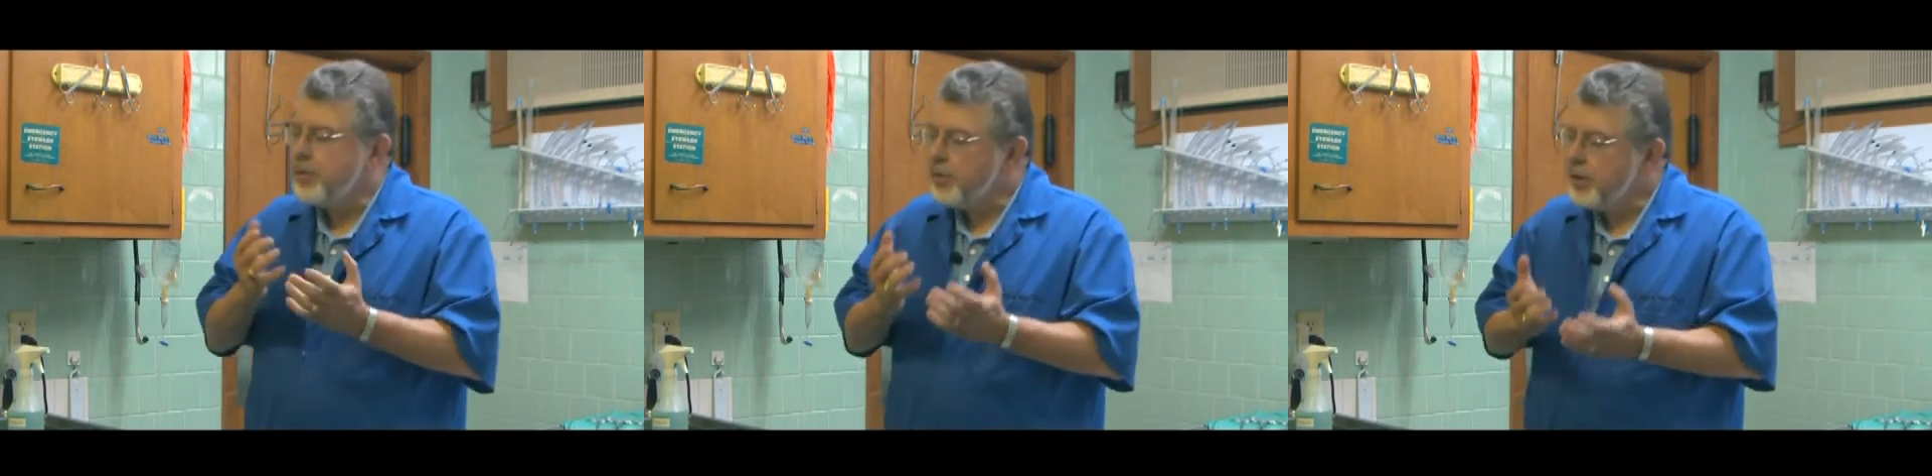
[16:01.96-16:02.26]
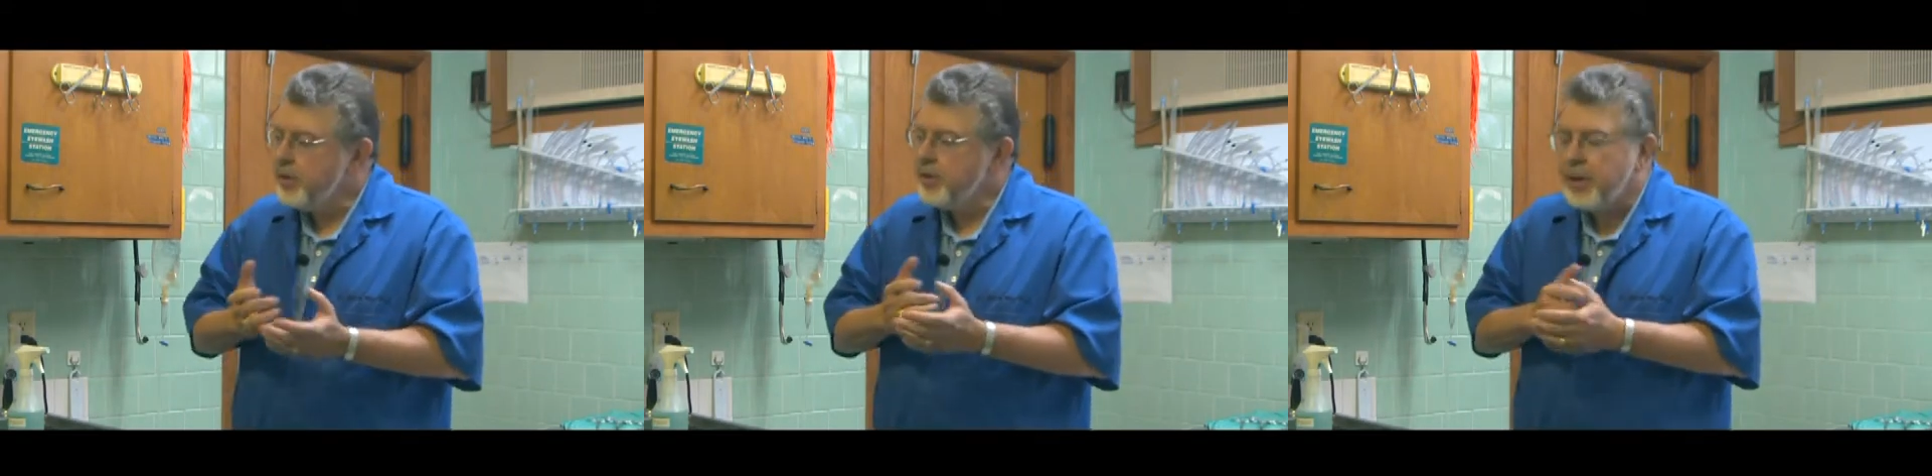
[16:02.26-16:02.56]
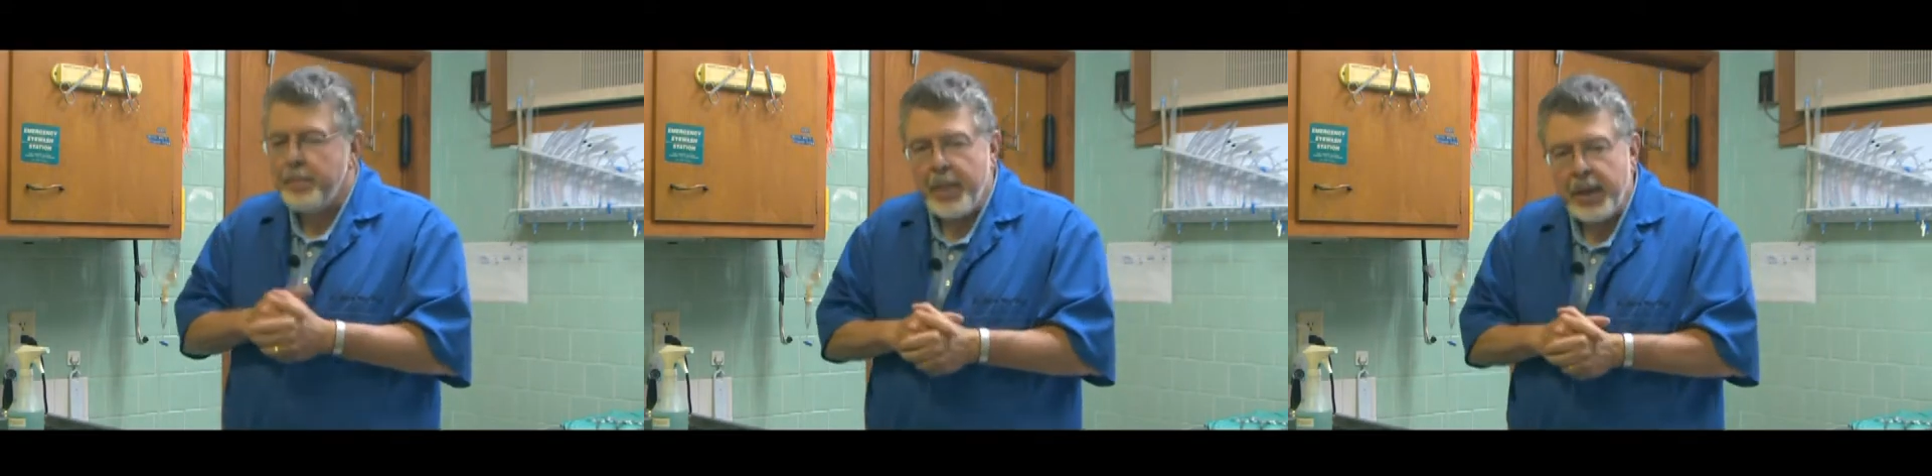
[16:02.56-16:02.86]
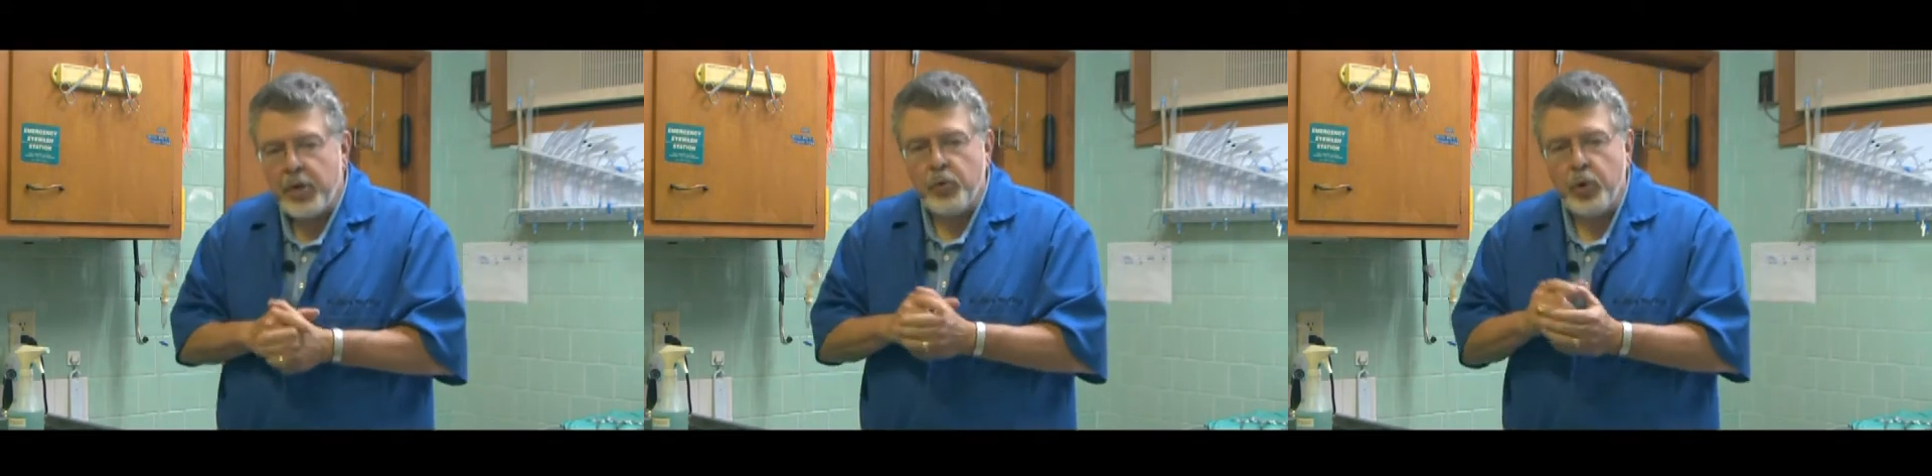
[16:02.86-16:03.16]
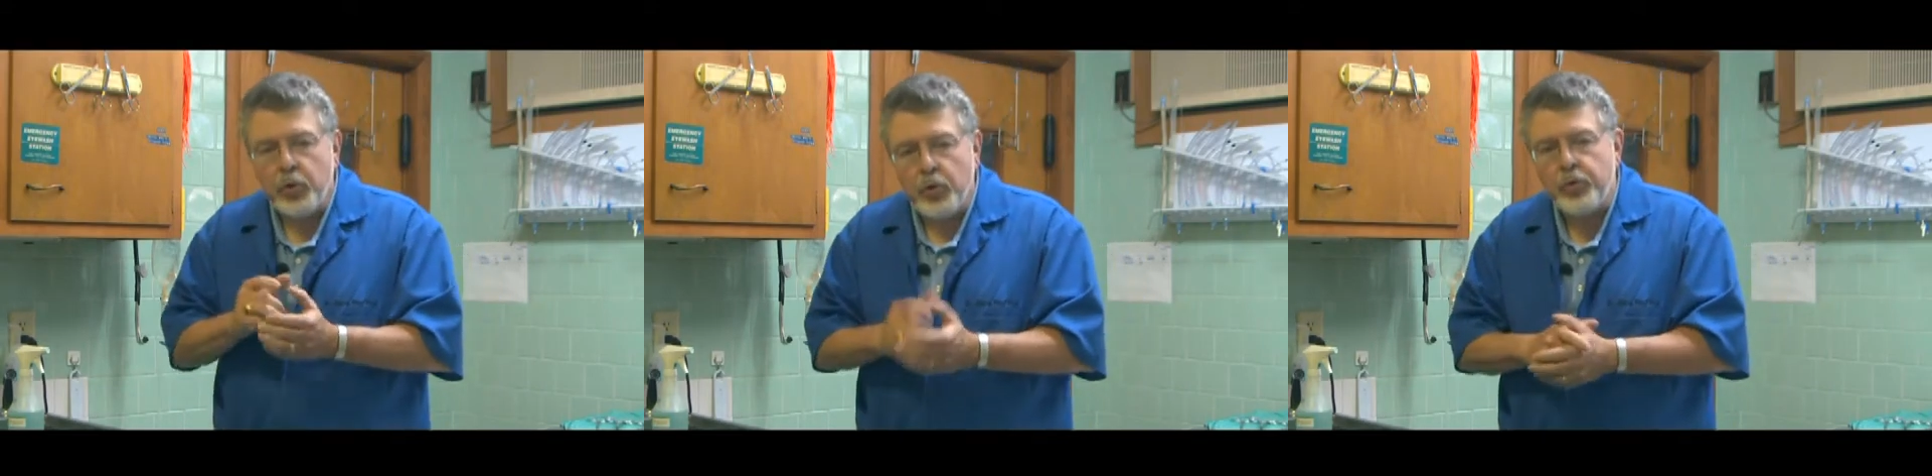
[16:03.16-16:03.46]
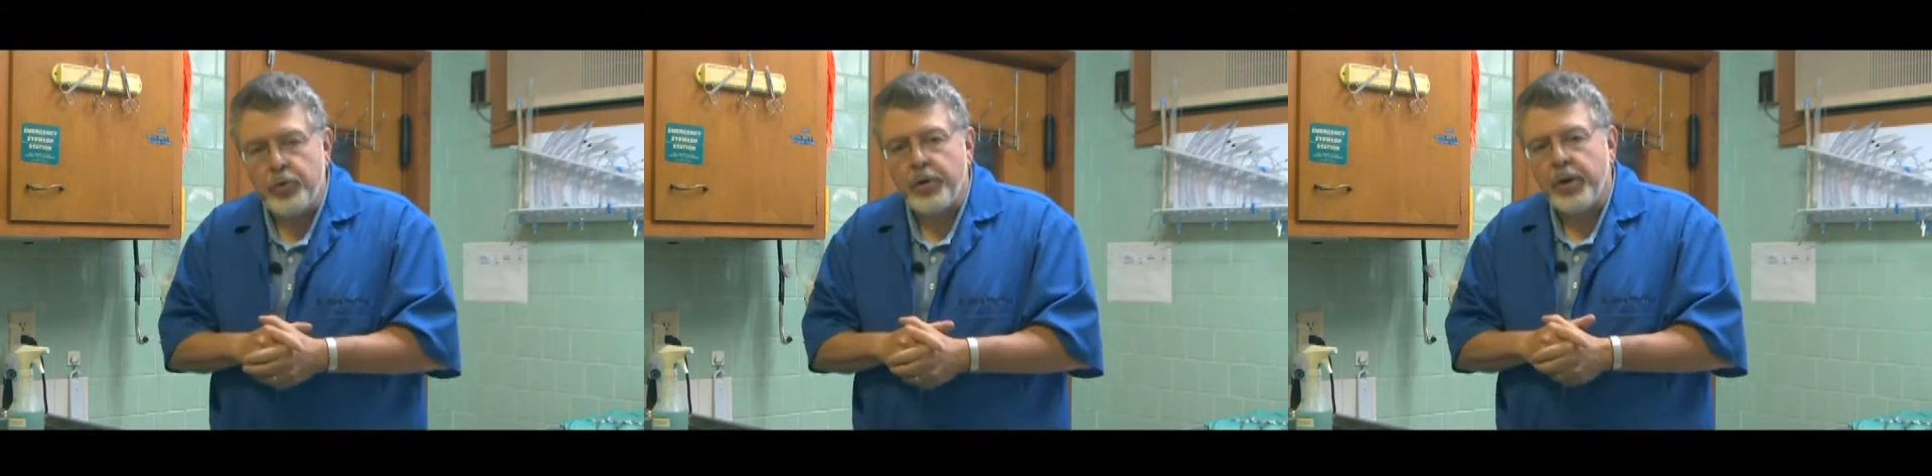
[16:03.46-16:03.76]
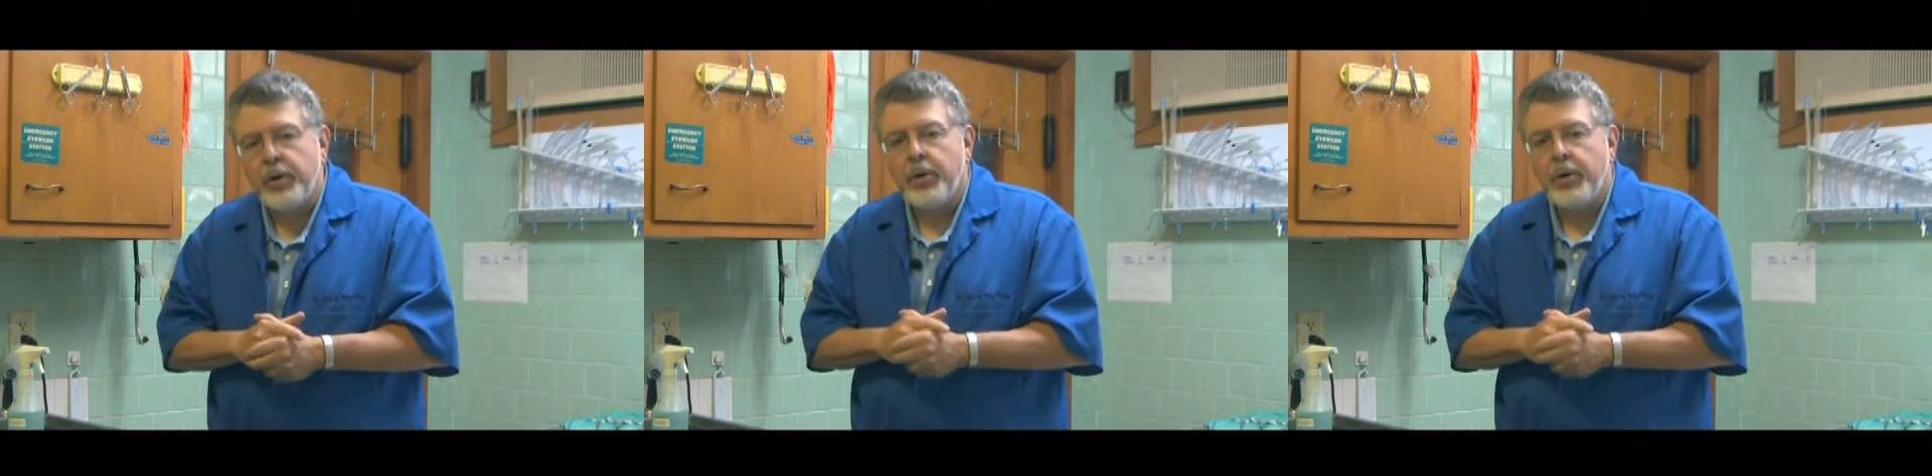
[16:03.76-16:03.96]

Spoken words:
the things that make you allergic,